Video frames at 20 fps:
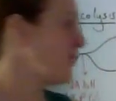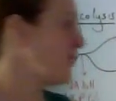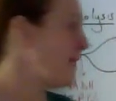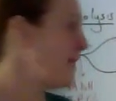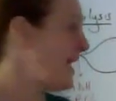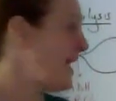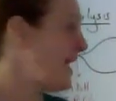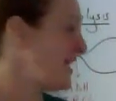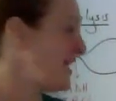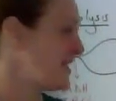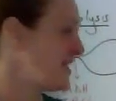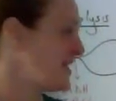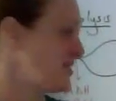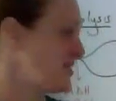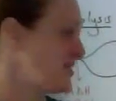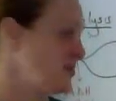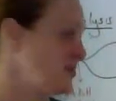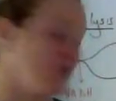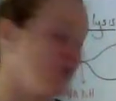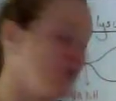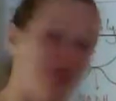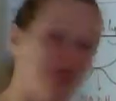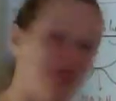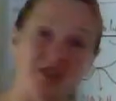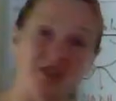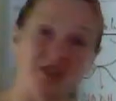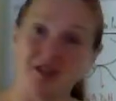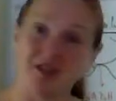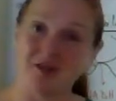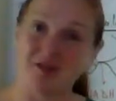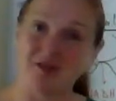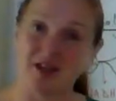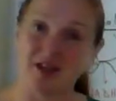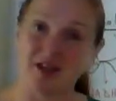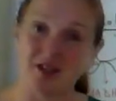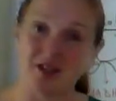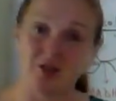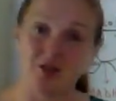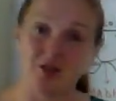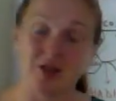a high concentration to low
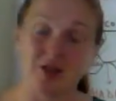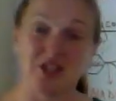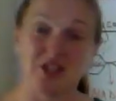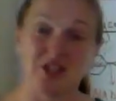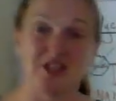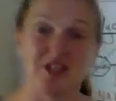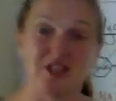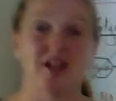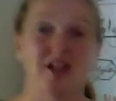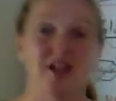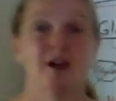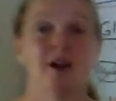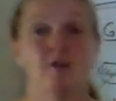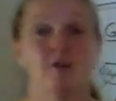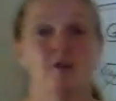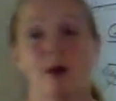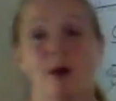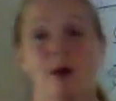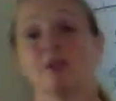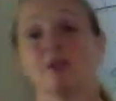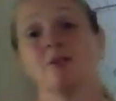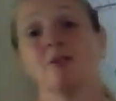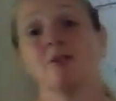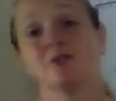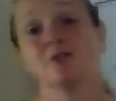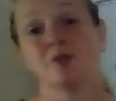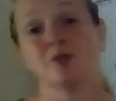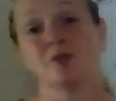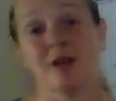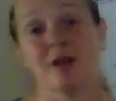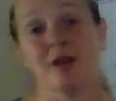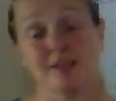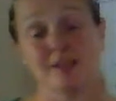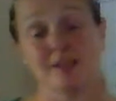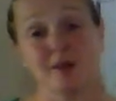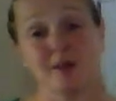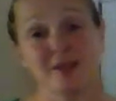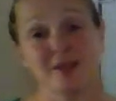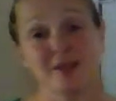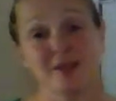concentration. Water goes through
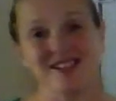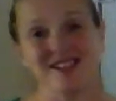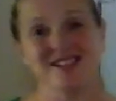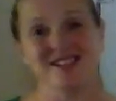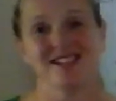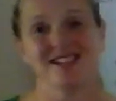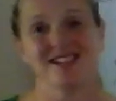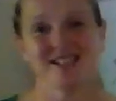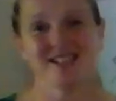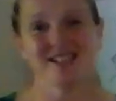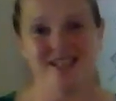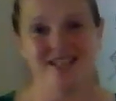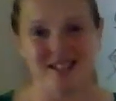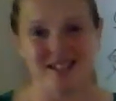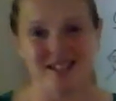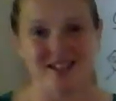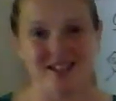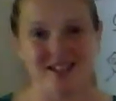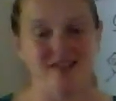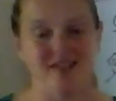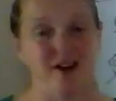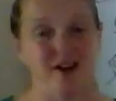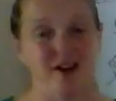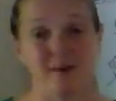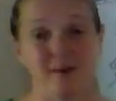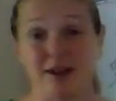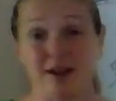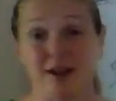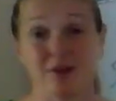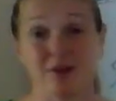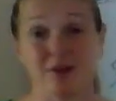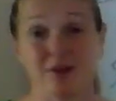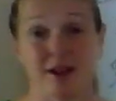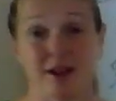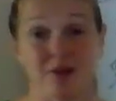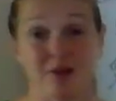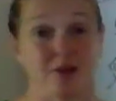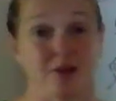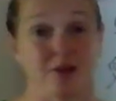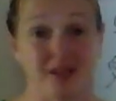osmosis to leave our
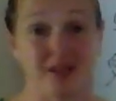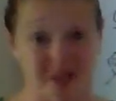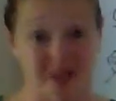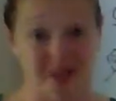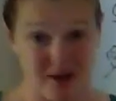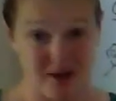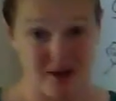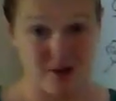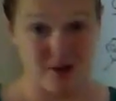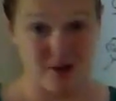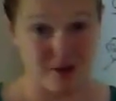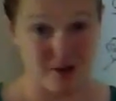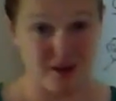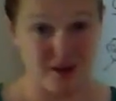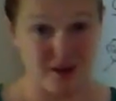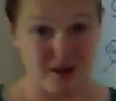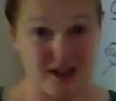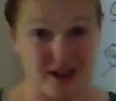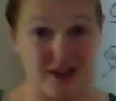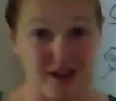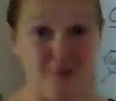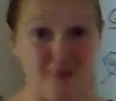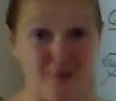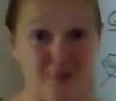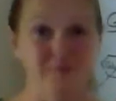mitochondrial organelle.